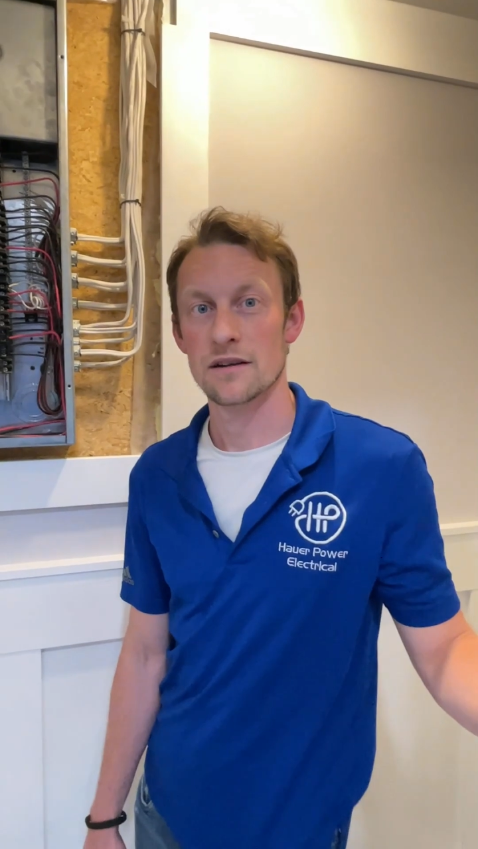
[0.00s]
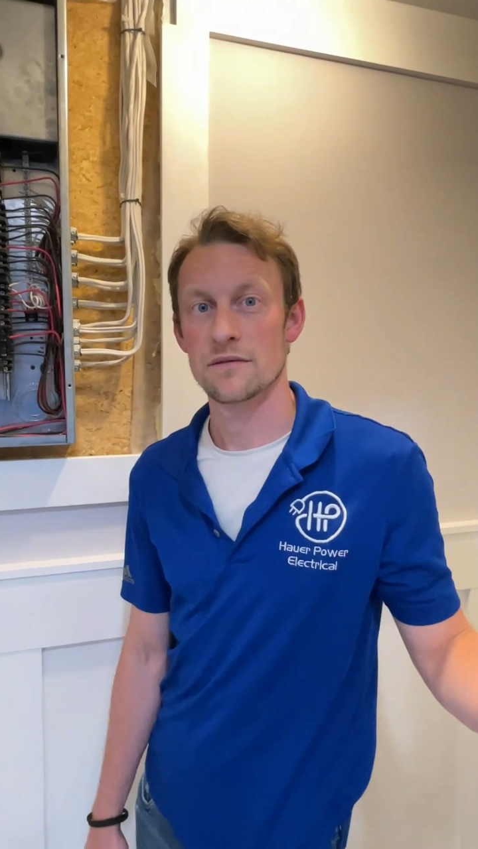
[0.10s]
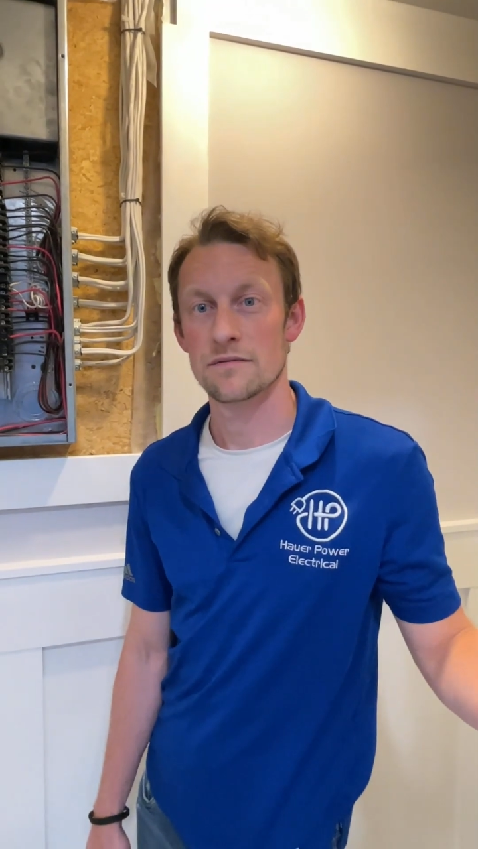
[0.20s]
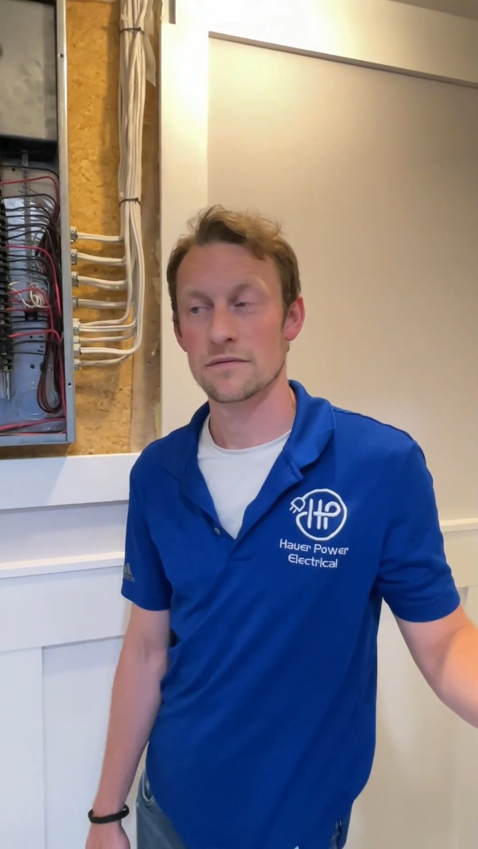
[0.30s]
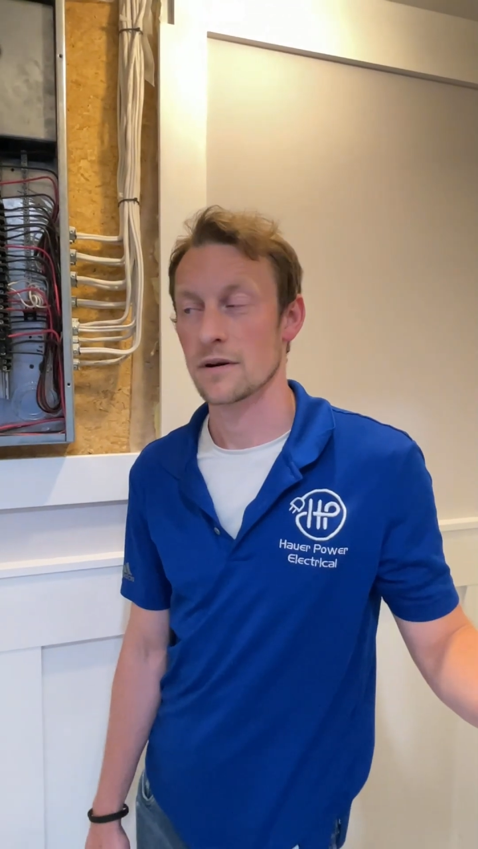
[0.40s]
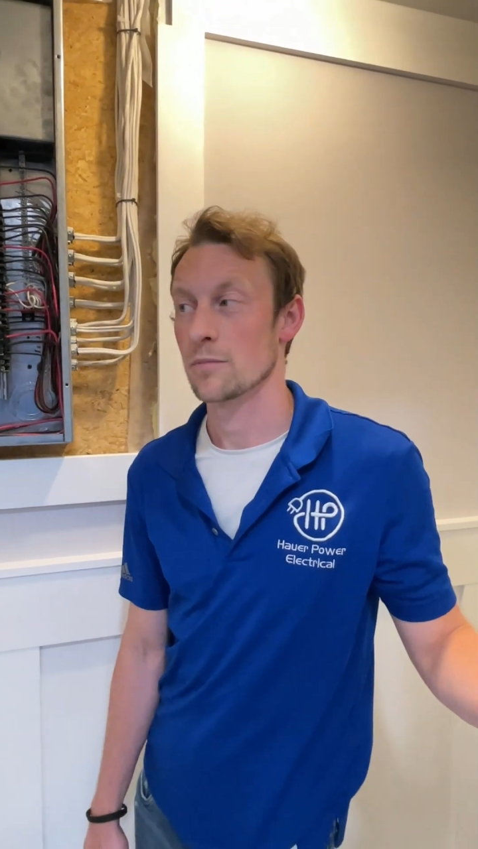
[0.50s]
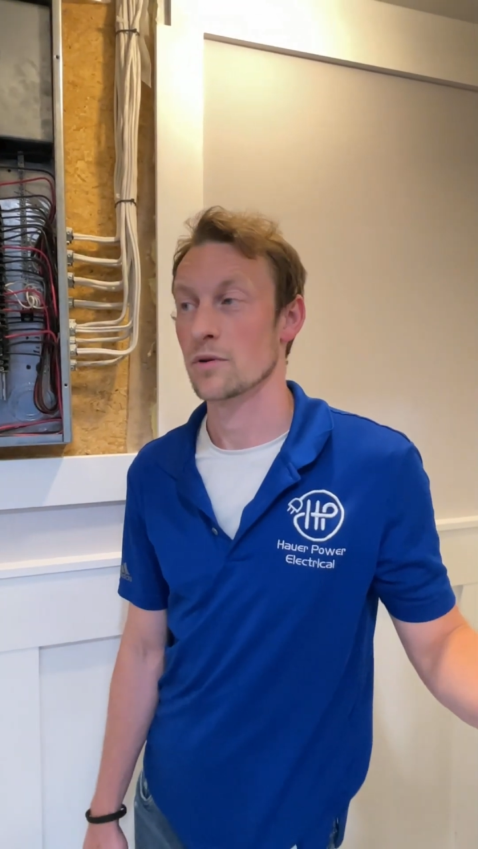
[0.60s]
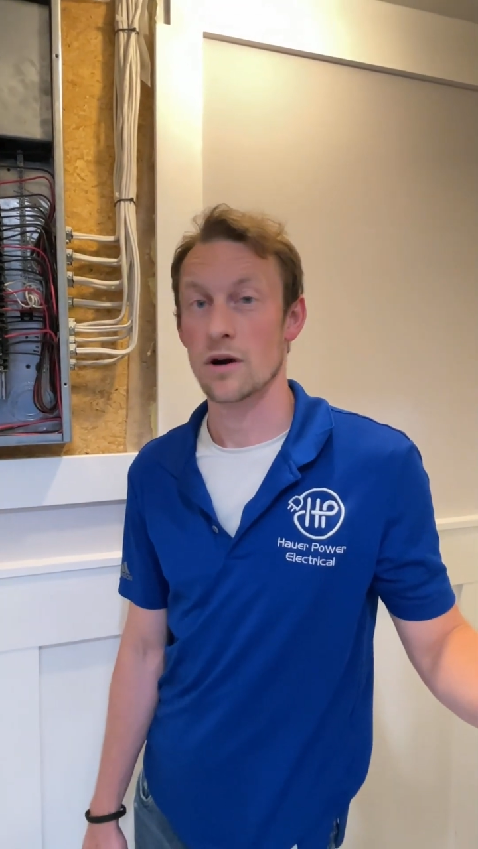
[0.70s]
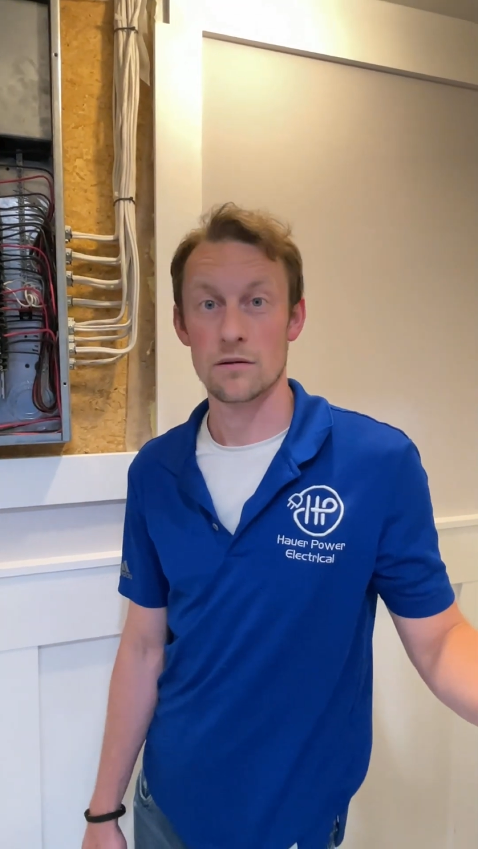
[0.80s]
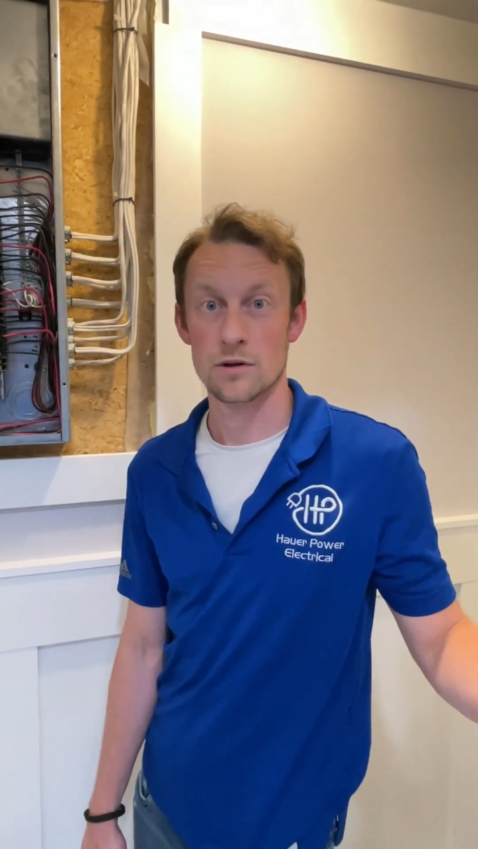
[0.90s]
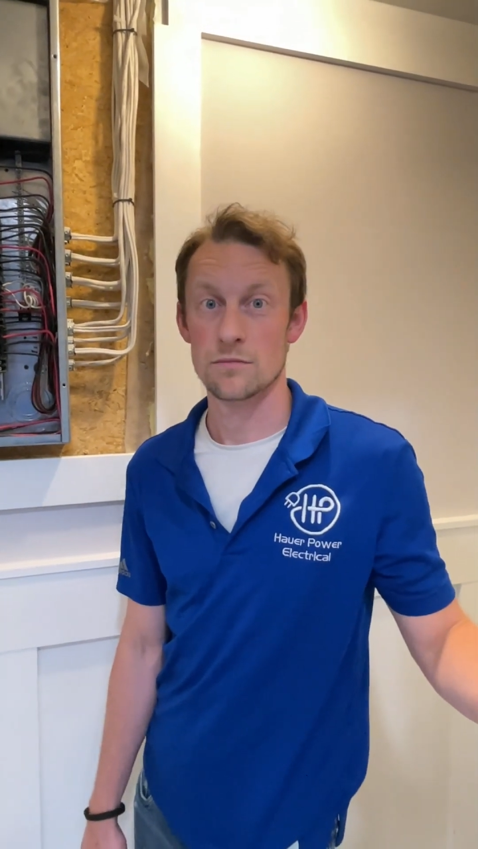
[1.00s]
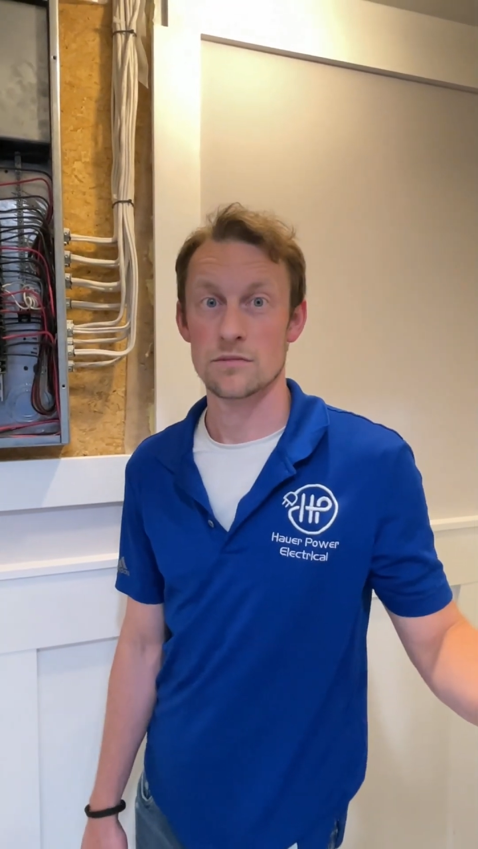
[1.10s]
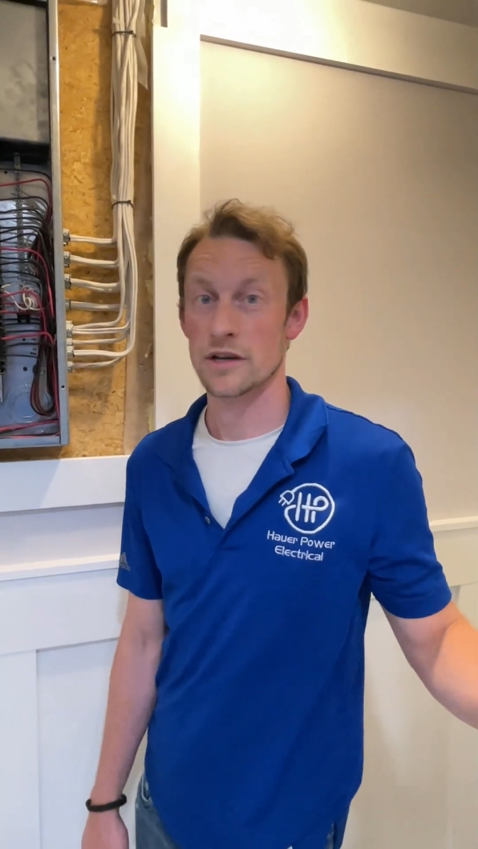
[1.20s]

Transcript: of a problem